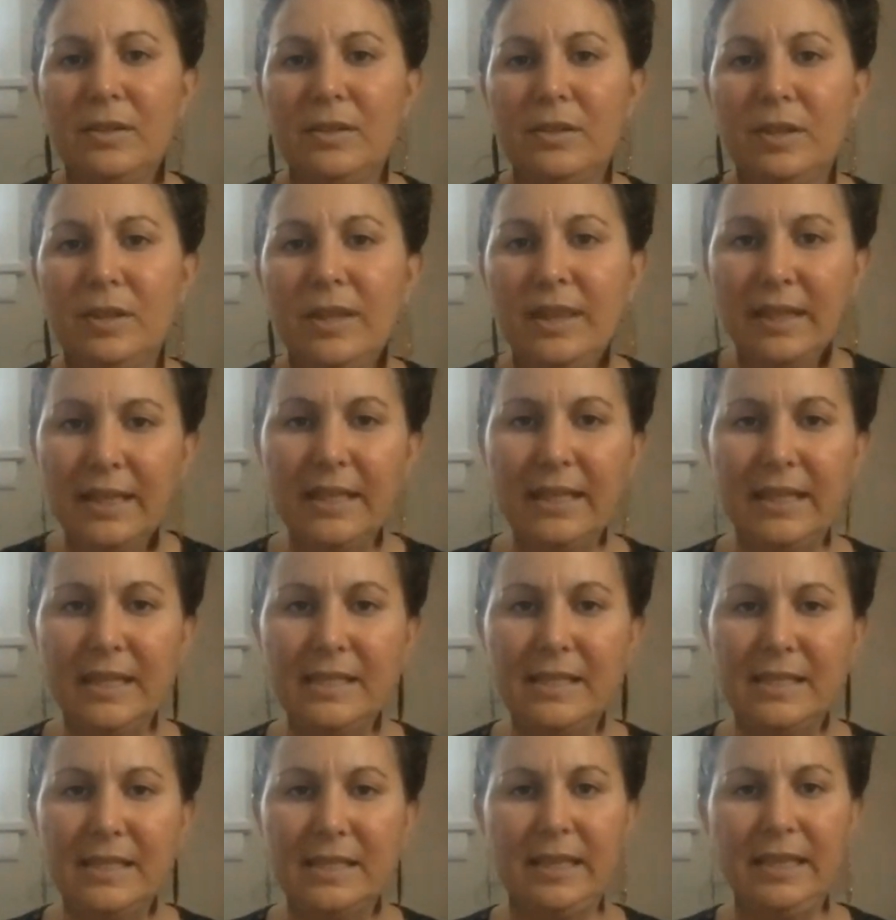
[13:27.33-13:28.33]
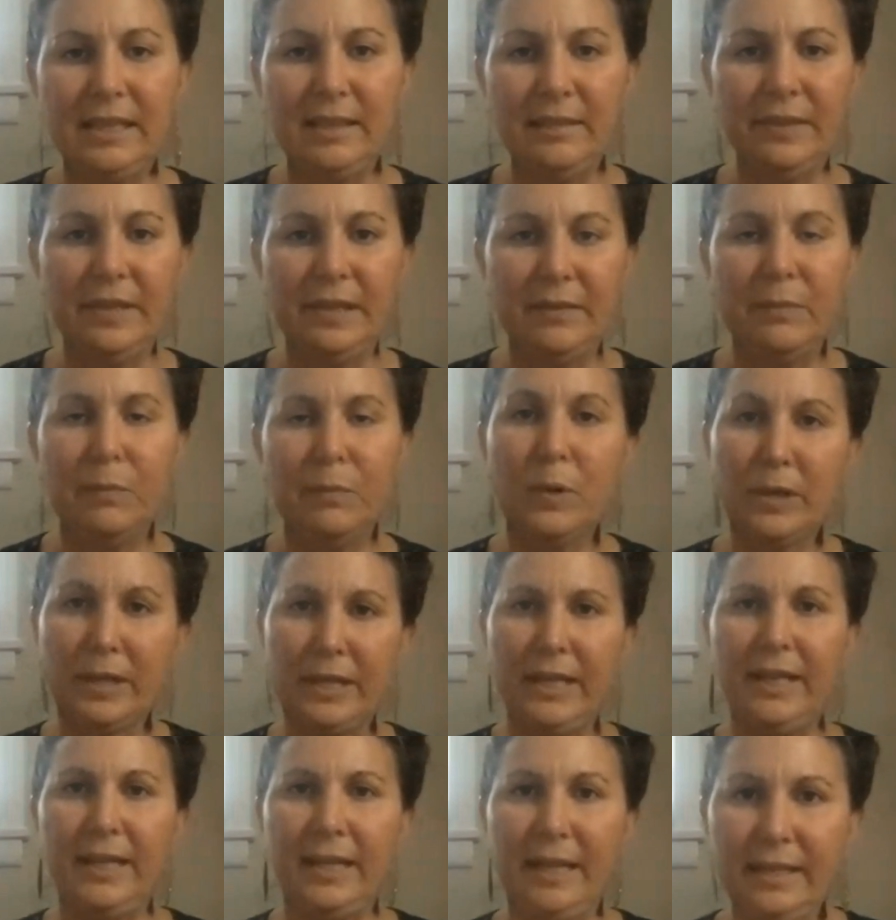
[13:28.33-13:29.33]
the thing is even if we're
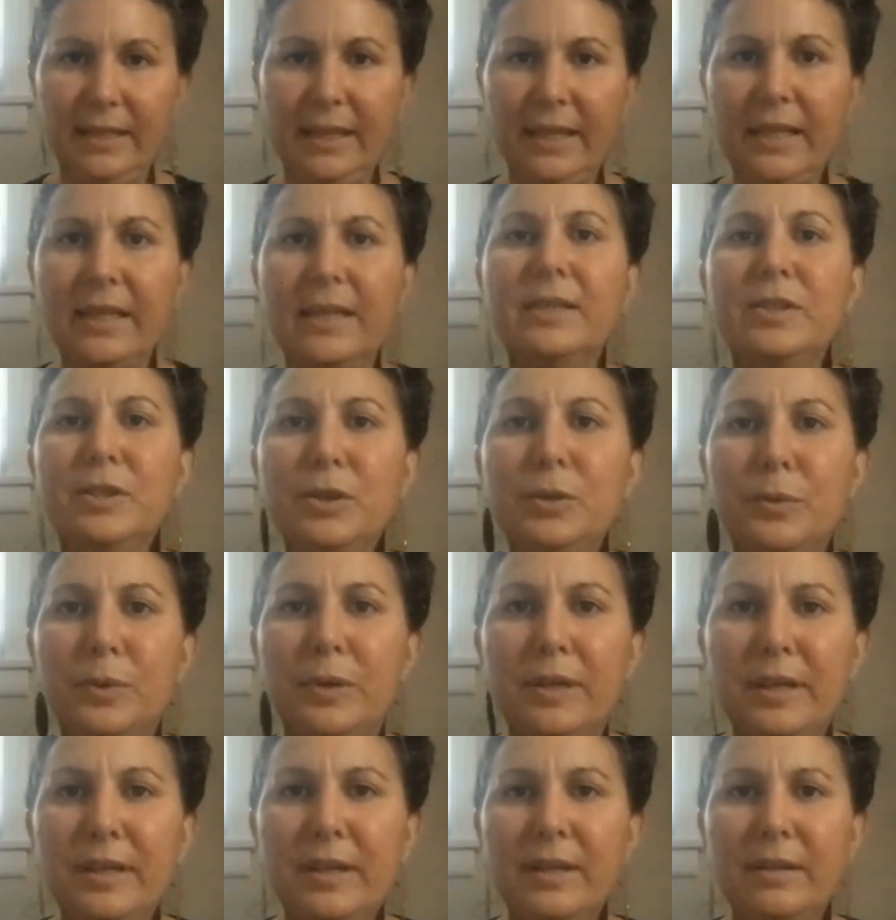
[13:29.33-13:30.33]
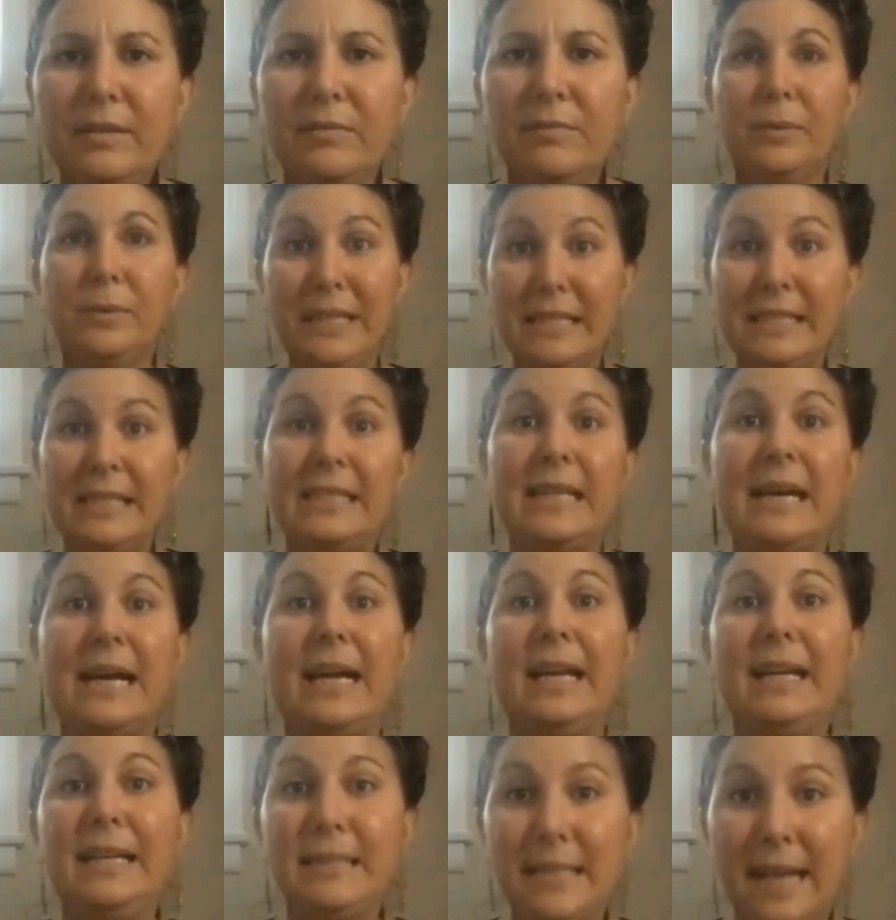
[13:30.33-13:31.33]
getting like intuitive
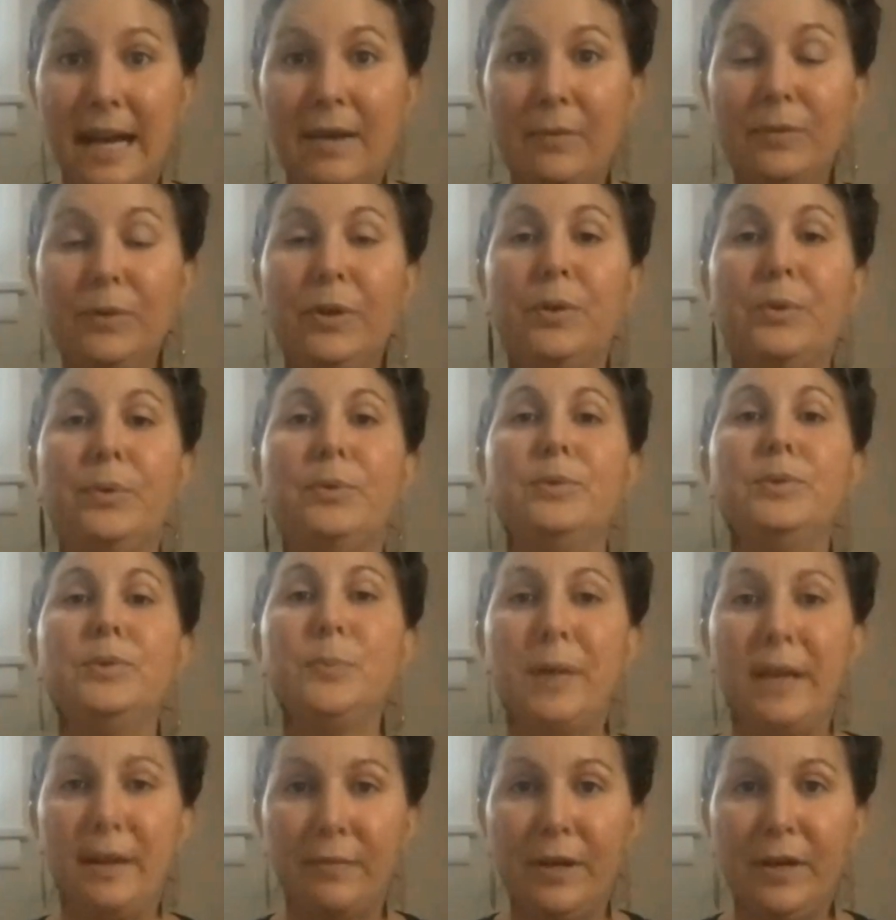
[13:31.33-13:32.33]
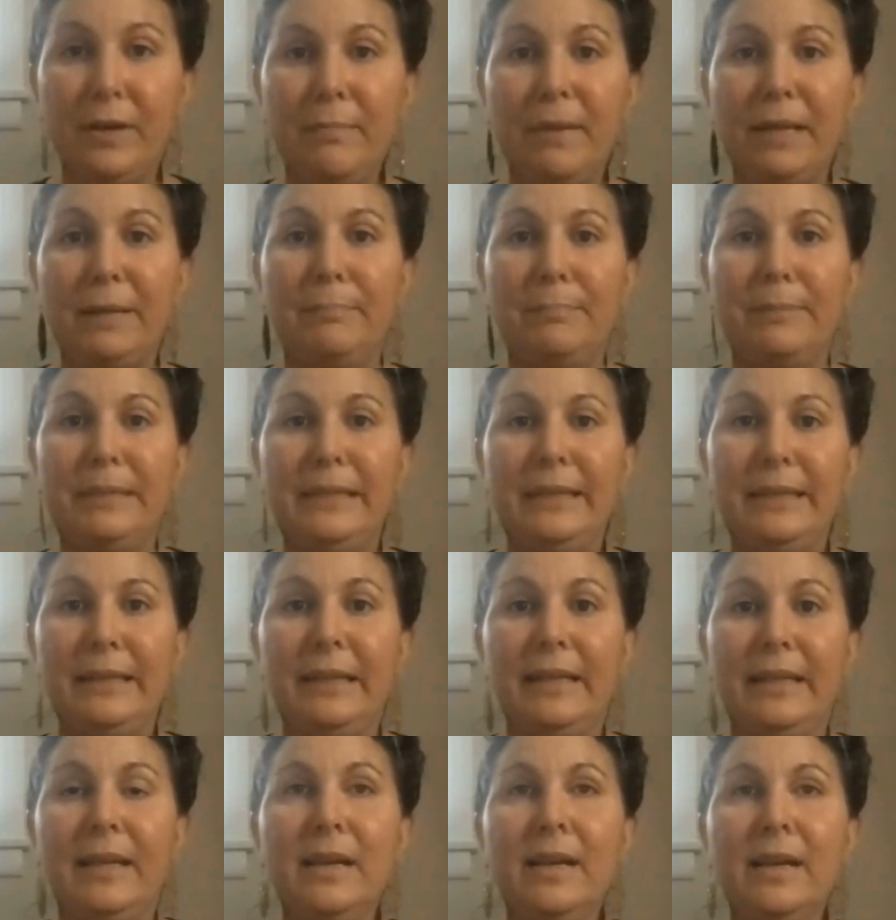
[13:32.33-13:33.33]
insight, downloads, whatever it might
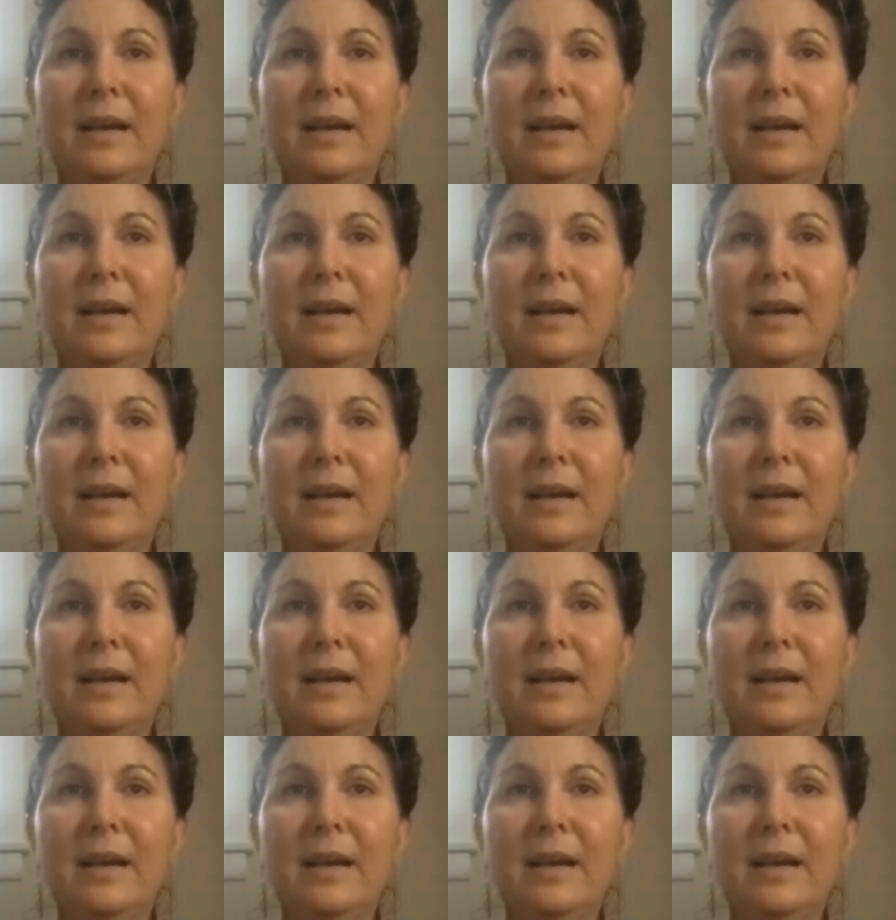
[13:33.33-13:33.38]
be,